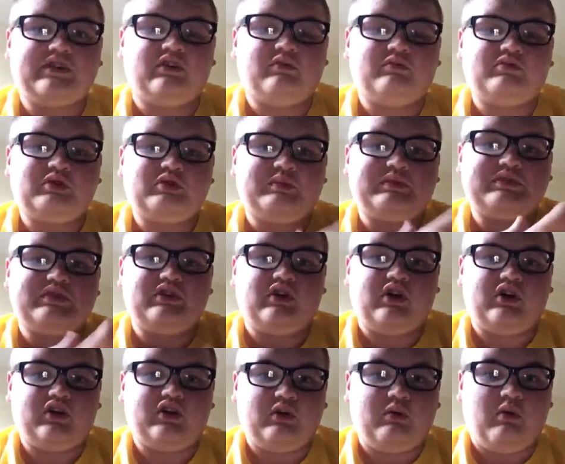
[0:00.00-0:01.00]
comes up as an
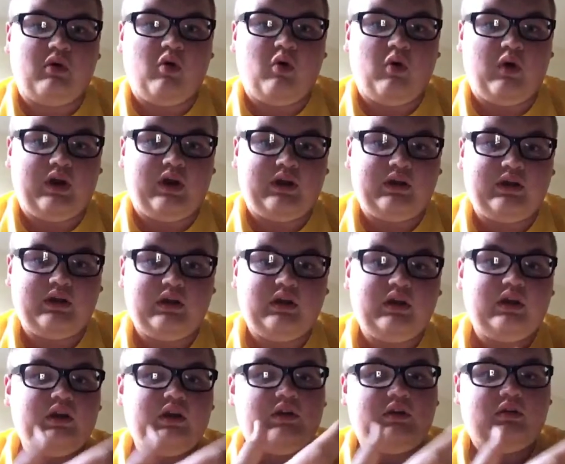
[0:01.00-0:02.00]
audio only,
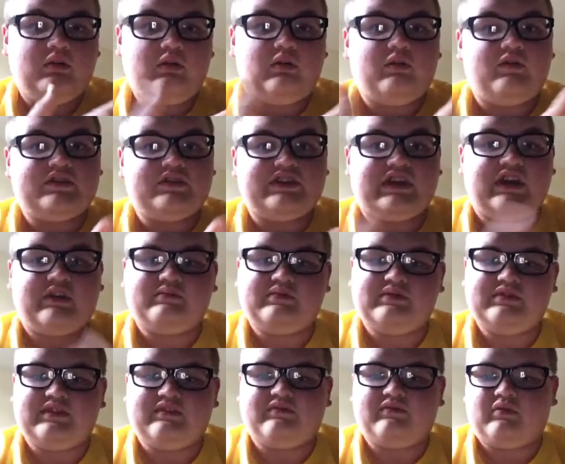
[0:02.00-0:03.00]
other times
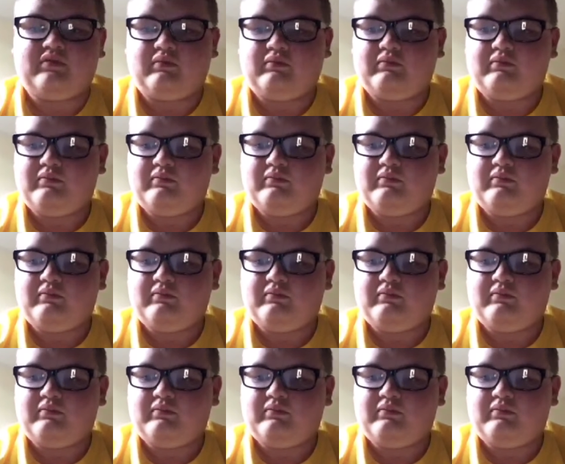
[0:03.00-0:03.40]
different.